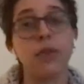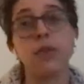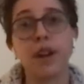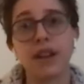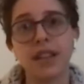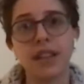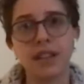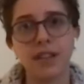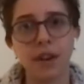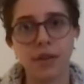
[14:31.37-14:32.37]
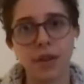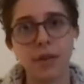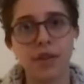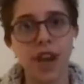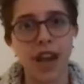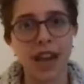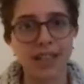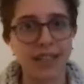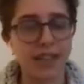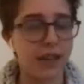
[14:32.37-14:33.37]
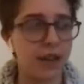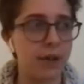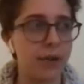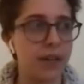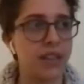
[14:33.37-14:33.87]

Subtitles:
oh, the one thing to note though, which I didn't know,